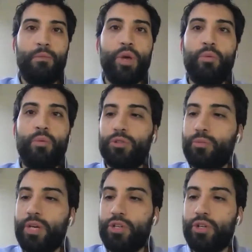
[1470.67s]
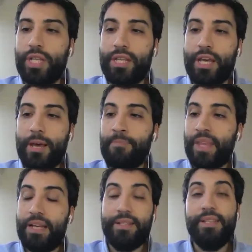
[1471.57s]
we want to make sure that the
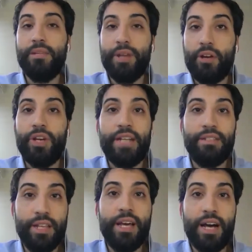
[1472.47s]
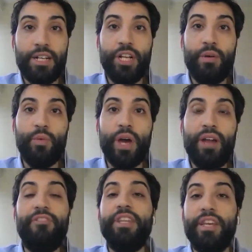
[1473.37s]
system recognizes that we are
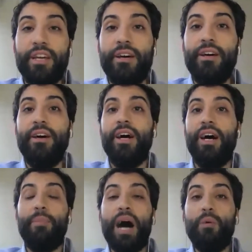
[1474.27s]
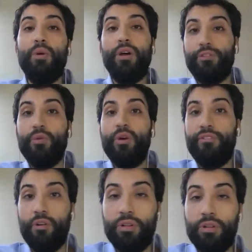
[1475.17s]
feeding power through a
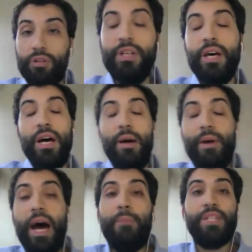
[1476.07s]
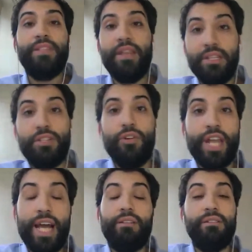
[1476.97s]
fault, perhaps, and then
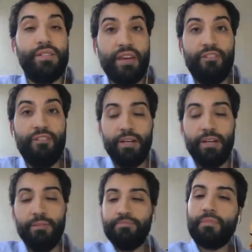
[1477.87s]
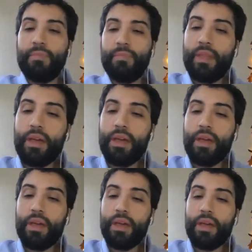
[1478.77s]
disconnect safely
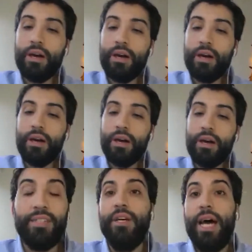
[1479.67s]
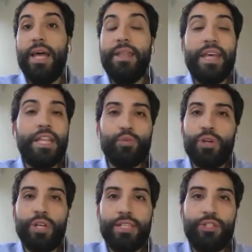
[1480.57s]
the device, and that is
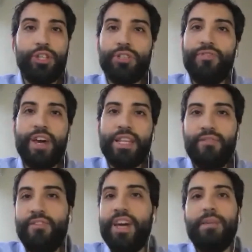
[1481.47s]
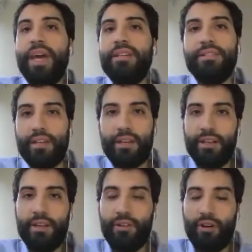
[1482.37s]
what is just the very basic